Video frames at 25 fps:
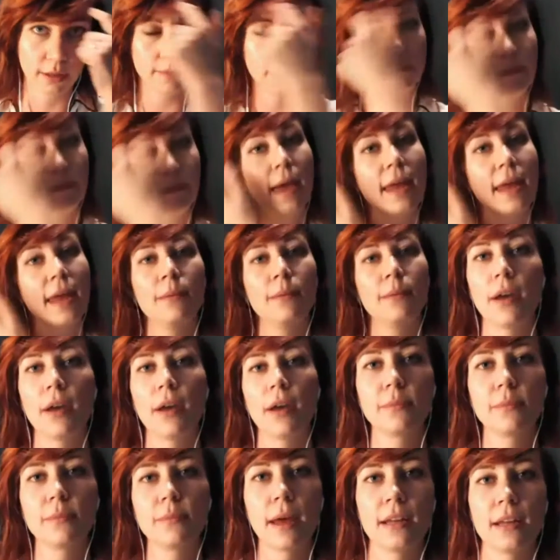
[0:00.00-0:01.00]
many
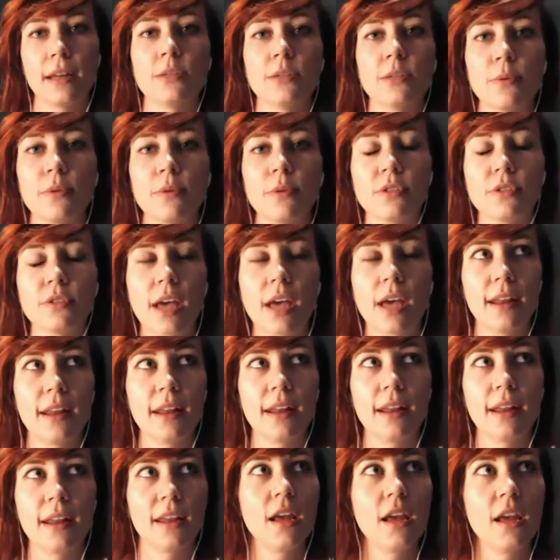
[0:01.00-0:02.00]
project managers kind of
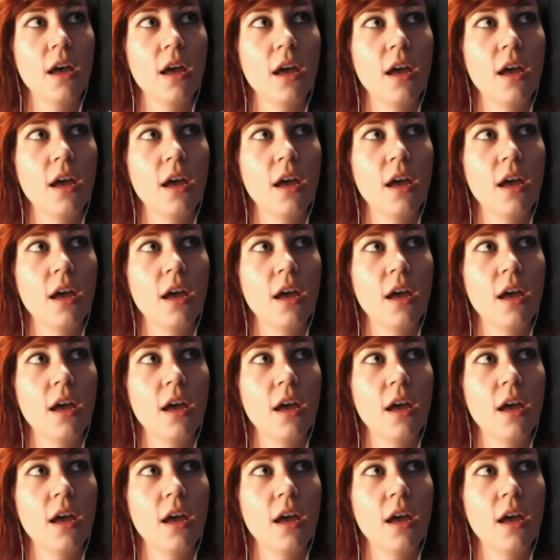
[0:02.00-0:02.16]
get